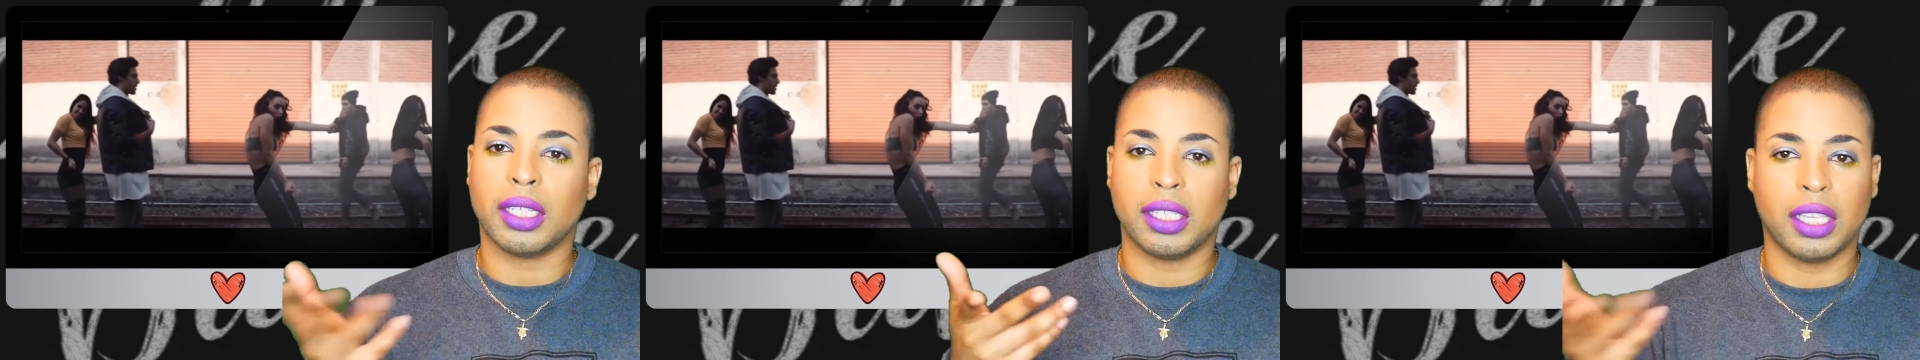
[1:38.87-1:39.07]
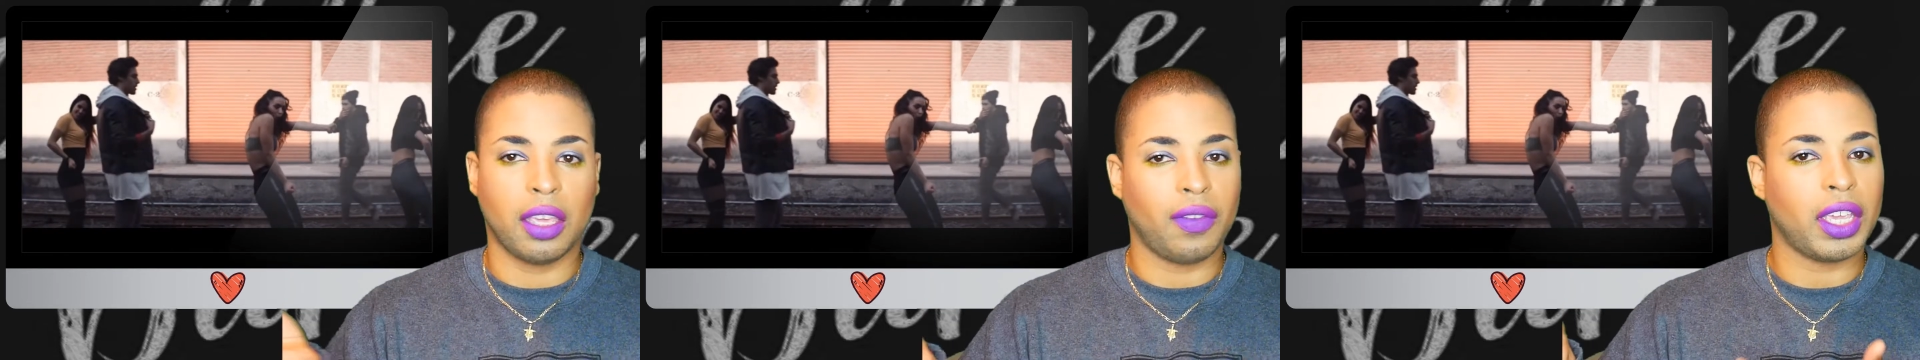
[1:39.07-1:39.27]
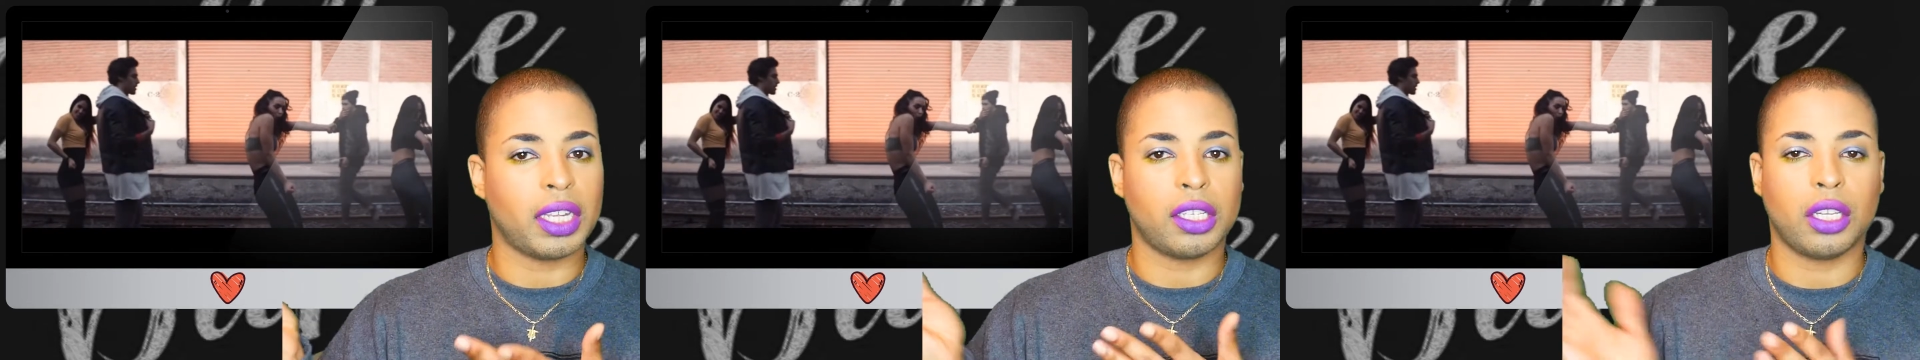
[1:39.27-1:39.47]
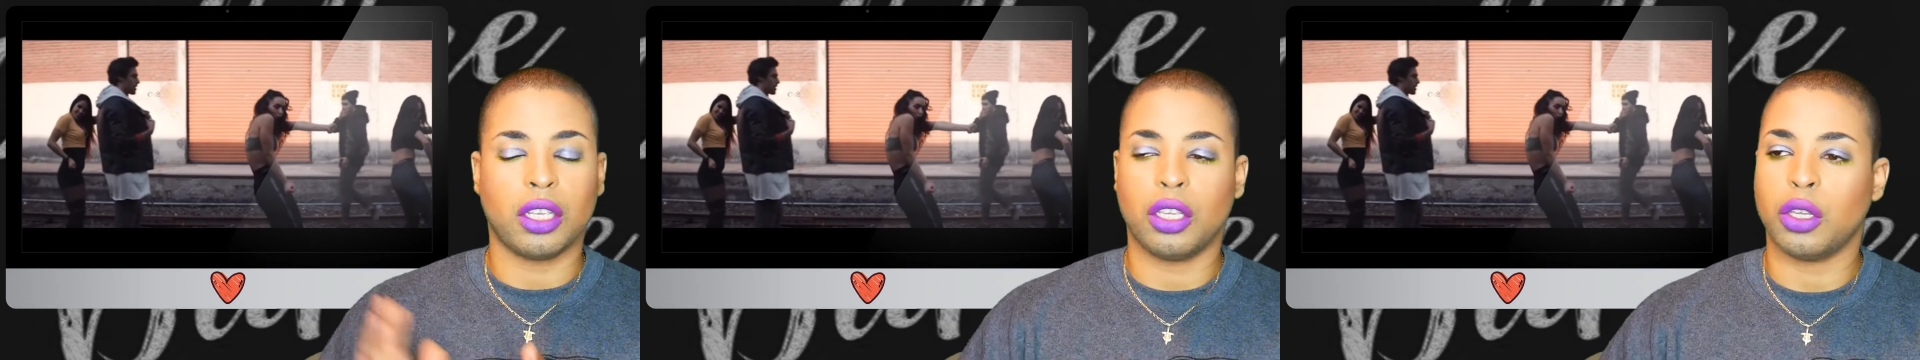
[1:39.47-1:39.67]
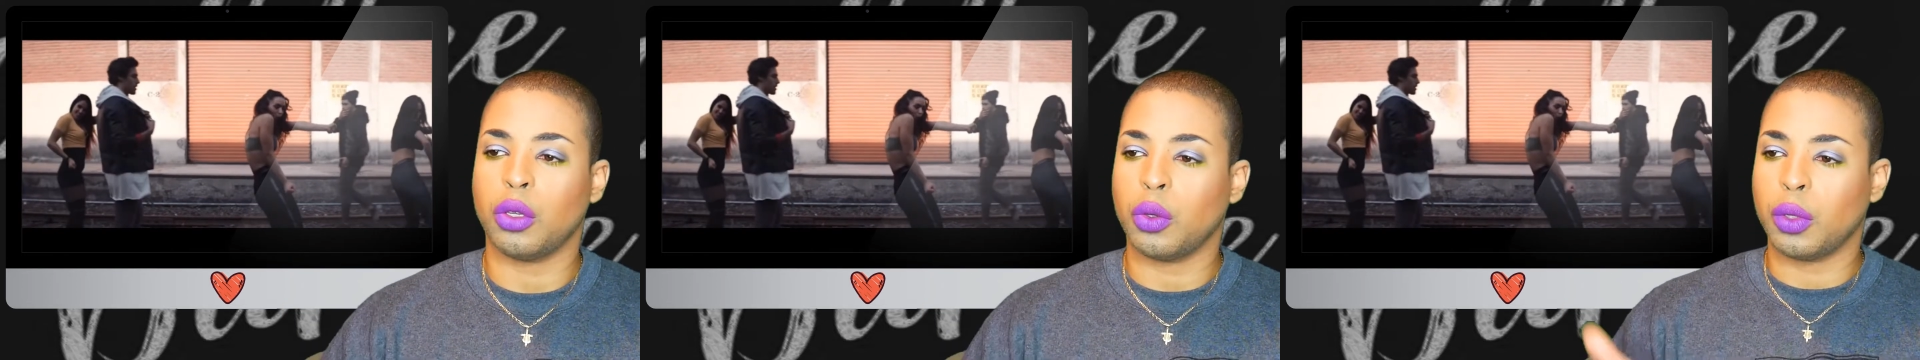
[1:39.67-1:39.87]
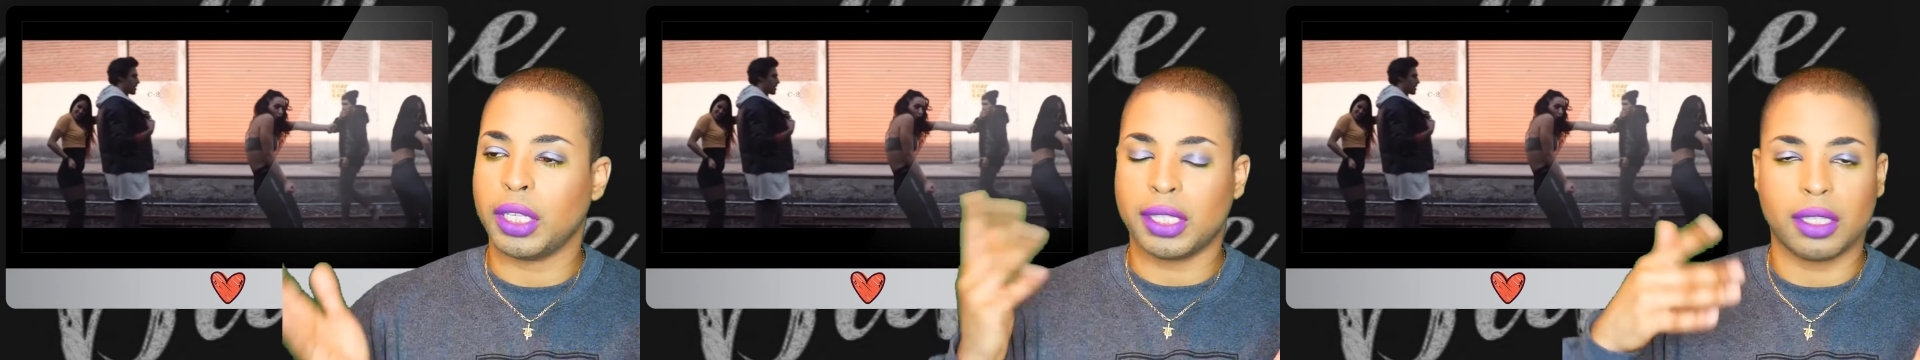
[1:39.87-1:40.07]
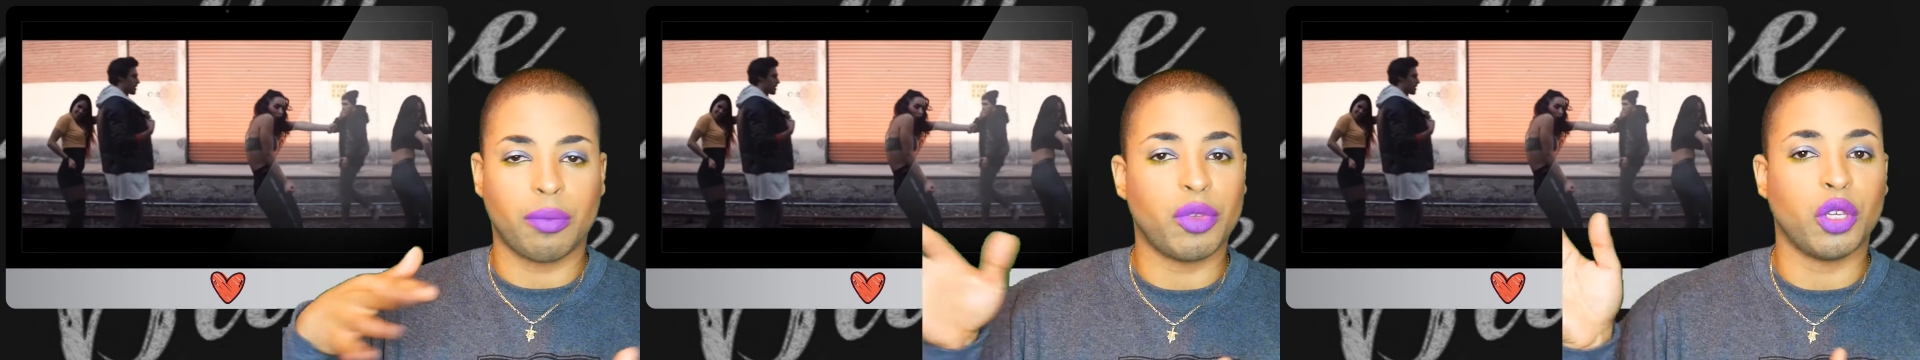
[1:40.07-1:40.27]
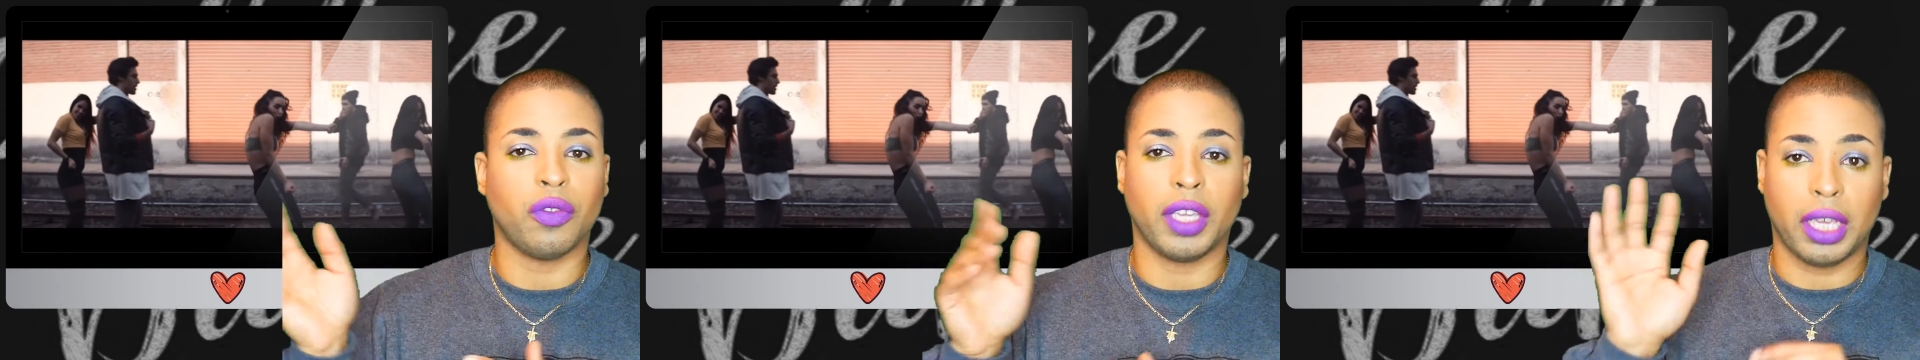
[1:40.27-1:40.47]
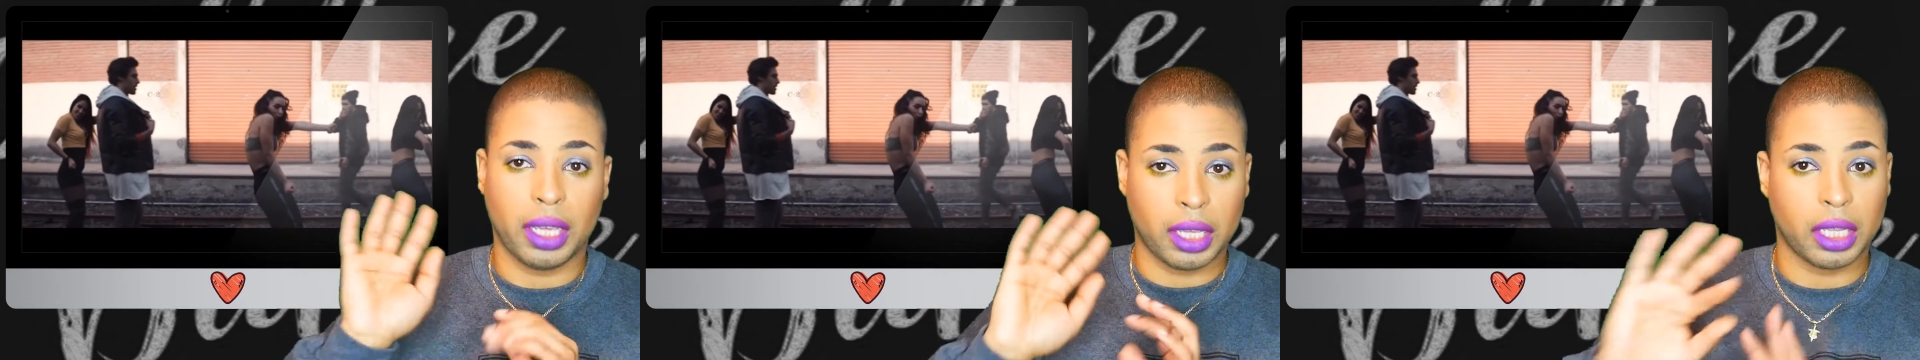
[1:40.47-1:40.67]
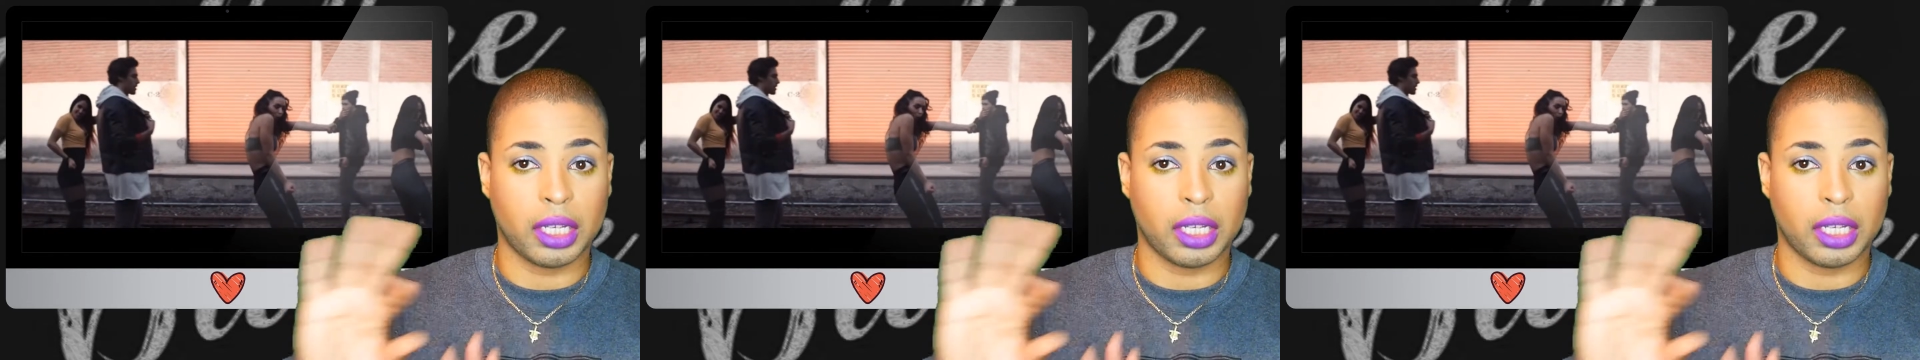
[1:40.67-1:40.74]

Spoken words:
He's giving it to you. This is a movie.